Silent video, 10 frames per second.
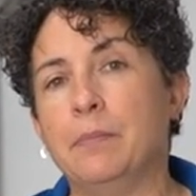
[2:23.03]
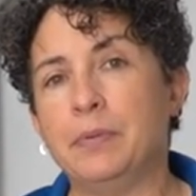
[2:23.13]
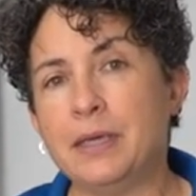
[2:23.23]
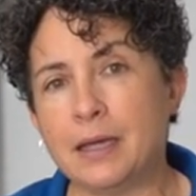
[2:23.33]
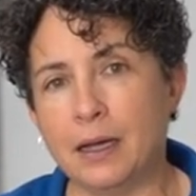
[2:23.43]

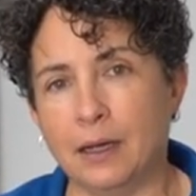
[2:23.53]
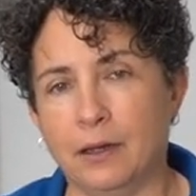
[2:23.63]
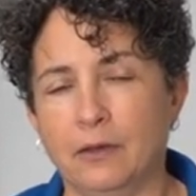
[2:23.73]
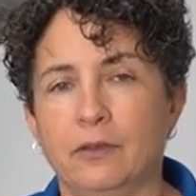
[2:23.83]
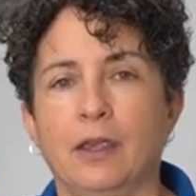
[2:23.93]

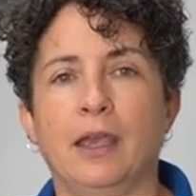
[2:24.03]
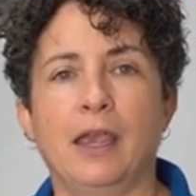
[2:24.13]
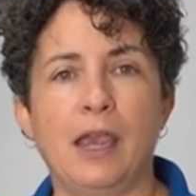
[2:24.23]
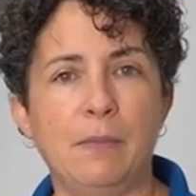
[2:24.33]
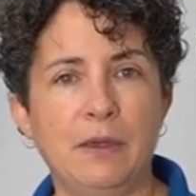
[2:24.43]
Because
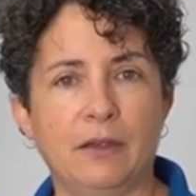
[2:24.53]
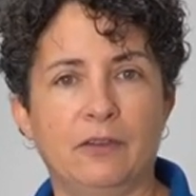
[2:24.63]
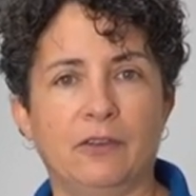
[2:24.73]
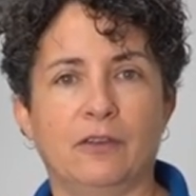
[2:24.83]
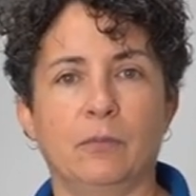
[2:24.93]
ABS
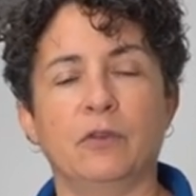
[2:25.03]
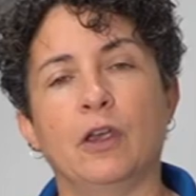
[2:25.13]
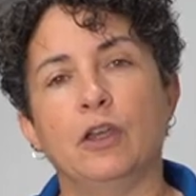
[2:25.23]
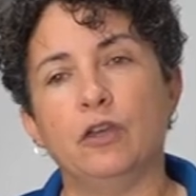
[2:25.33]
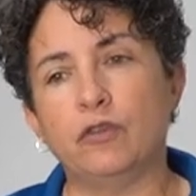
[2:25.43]
systems,
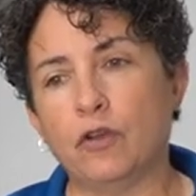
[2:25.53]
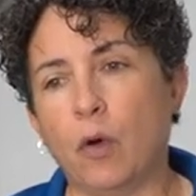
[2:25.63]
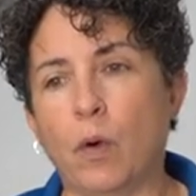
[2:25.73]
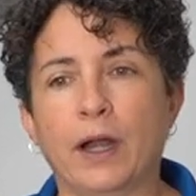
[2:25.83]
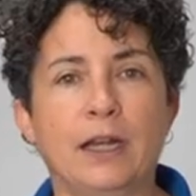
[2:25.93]
you
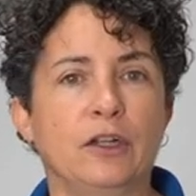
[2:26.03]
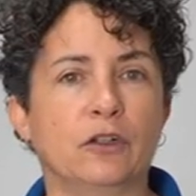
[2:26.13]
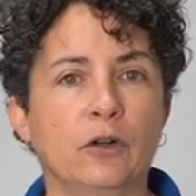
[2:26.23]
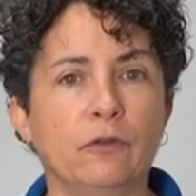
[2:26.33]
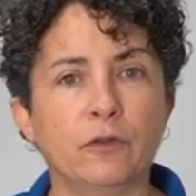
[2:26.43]
don't want any
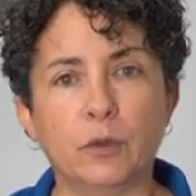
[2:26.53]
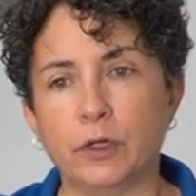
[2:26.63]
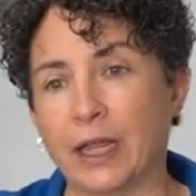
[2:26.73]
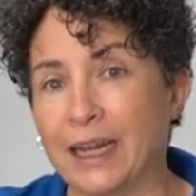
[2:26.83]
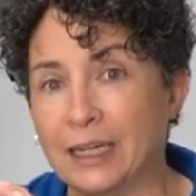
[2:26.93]
dirt
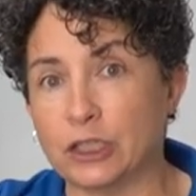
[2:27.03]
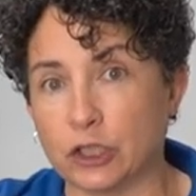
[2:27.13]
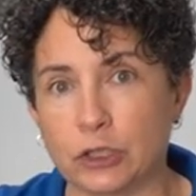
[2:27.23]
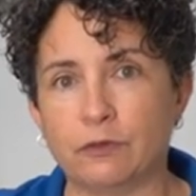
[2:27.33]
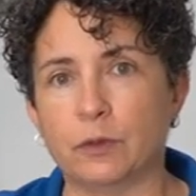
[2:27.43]
fluid, any
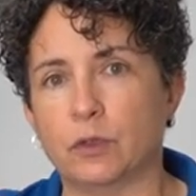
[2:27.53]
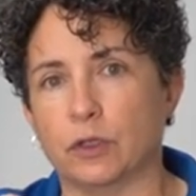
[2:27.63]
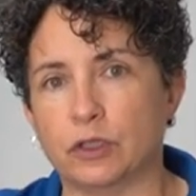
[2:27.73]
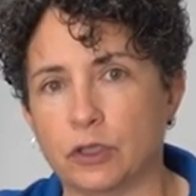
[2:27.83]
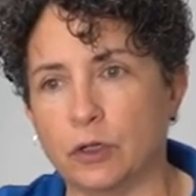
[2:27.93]
dirty fluid
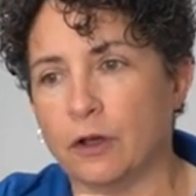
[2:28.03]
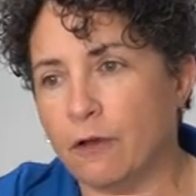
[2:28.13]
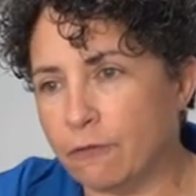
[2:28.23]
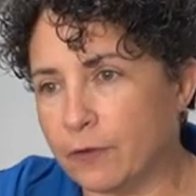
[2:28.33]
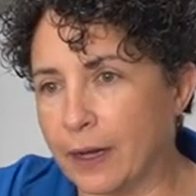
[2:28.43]
or
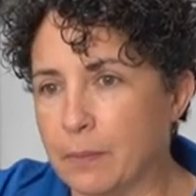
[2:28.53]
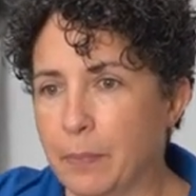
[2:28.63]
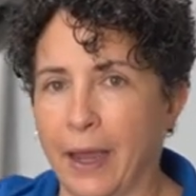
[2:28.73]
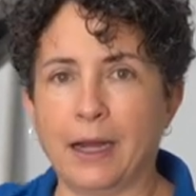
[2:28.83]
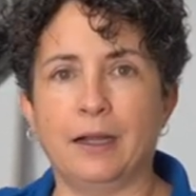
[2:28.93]
dirt flying
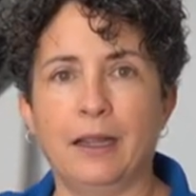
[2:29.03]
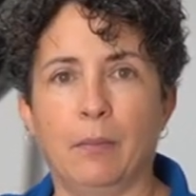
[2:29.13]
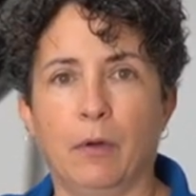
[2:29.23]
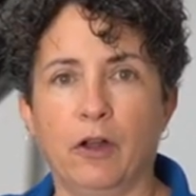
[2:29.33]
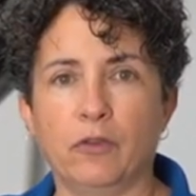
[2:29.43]
back into
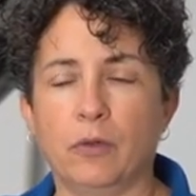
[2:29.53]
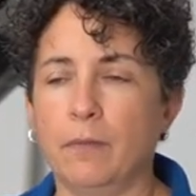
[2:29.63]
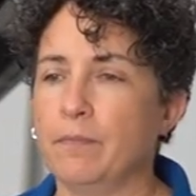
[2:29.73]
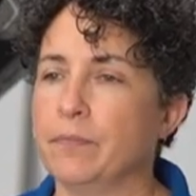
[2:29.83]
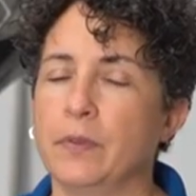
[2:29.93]
that
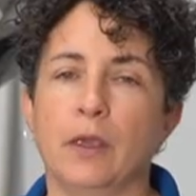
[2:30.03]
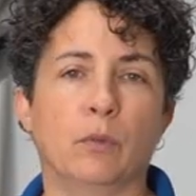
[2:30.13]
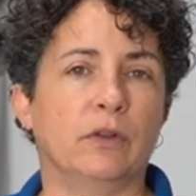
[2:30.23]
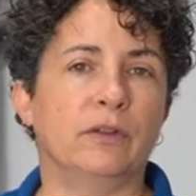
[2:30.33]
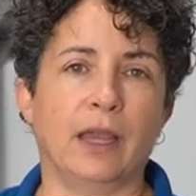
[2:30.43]
module. It
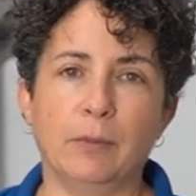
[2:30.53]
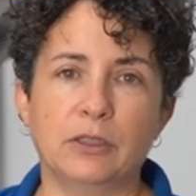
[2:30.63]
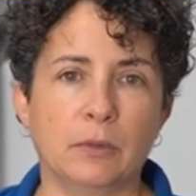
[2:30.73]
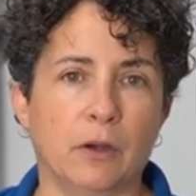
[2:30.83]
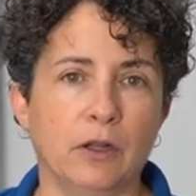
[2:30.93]
will
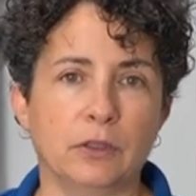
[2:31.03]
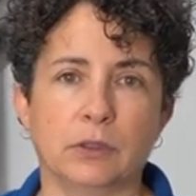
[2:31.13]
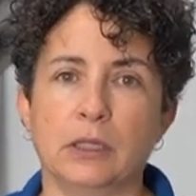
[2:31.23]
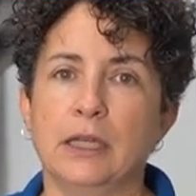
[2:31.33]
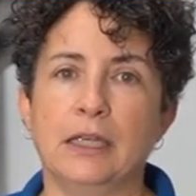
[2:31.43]
damage the
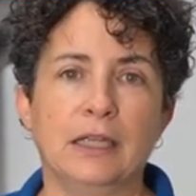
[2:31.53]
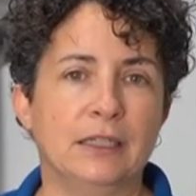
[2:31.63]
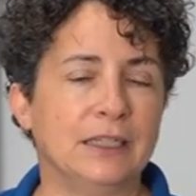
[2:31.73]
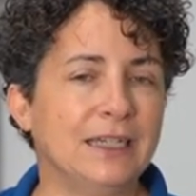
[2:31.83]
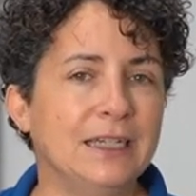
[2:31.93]
module.
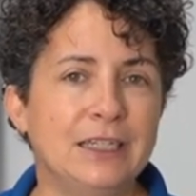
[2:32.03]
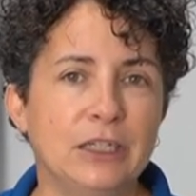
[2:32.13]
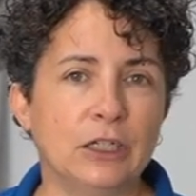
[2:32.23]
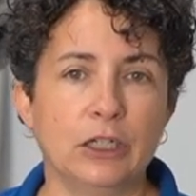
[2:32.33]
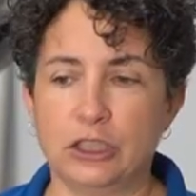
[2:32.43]
It's
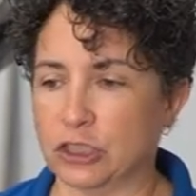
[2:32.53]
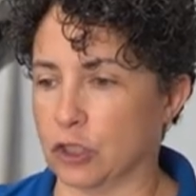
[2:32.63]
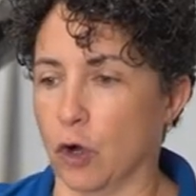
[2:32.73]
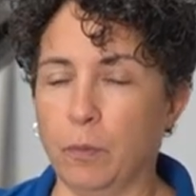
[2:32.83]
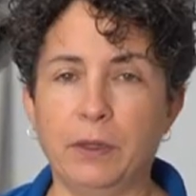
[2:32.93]
easier just
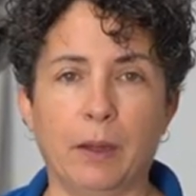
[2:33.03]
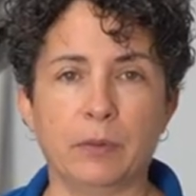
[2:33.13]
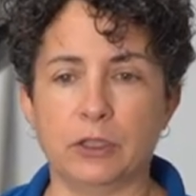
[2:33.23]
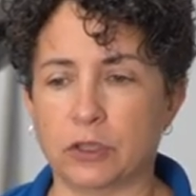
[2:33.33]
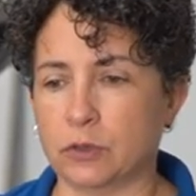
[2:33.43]
to open that
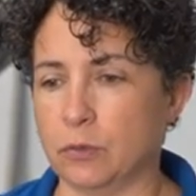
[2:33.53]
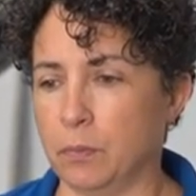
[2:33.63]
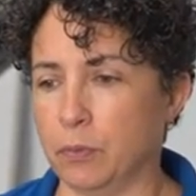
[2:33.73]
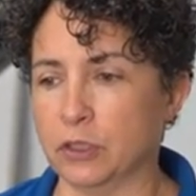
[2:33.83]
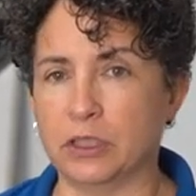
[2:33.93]
bleeder screw,
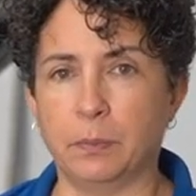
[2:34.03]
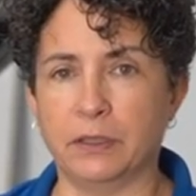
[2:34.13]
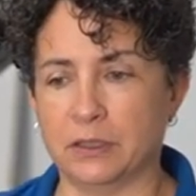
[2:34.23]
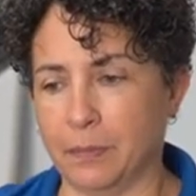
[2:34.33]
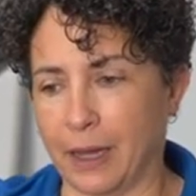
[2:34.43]
push the
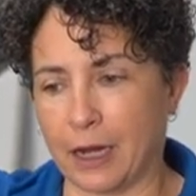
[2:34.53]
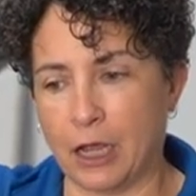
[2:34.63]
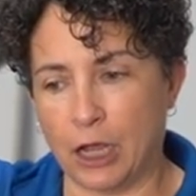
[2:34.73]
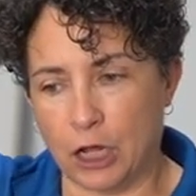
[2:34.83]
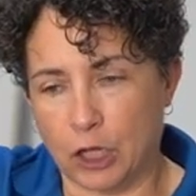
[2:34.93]
piston back,
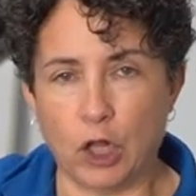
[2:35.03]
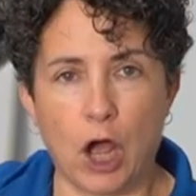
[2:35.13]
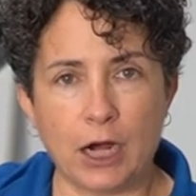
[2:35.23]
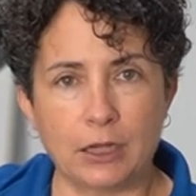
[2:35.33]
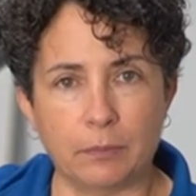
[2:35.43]

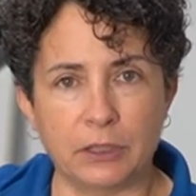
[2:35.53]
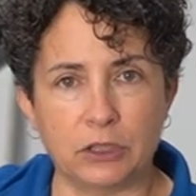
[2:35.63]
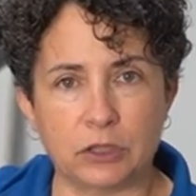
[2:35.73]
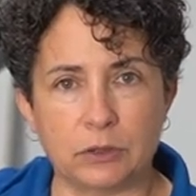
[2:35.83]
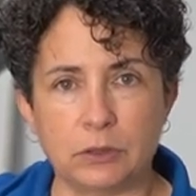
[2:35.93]
lock the
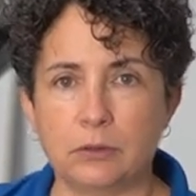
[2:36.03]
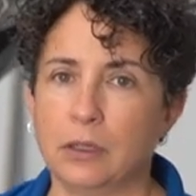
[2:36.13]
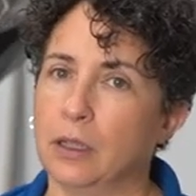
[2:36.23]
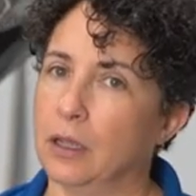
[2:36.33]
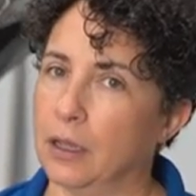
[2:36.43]
bleeder screw,
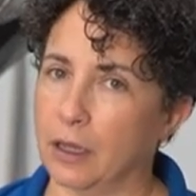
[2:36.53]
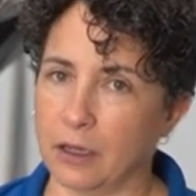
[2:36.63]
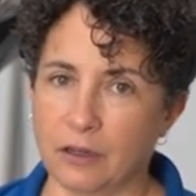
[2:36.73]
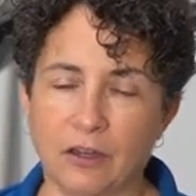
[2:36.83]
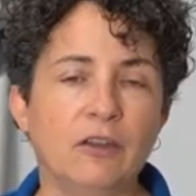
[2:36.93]
and
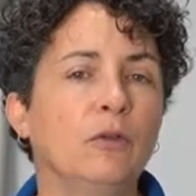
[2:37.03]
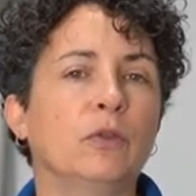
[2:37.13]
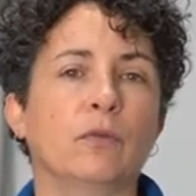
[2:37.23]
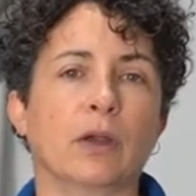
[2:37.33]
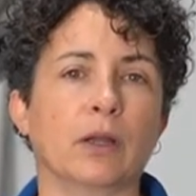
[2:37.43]
continue
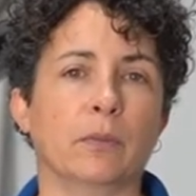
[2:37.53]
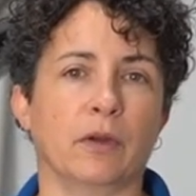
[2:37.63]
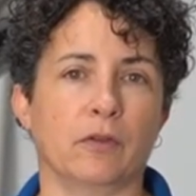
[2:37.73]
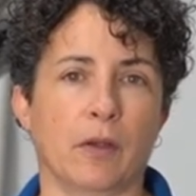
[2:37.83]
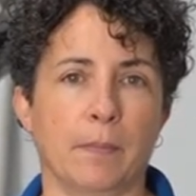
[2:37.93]
with your regular
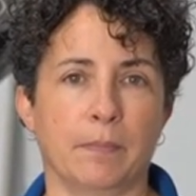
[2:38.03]
brake job.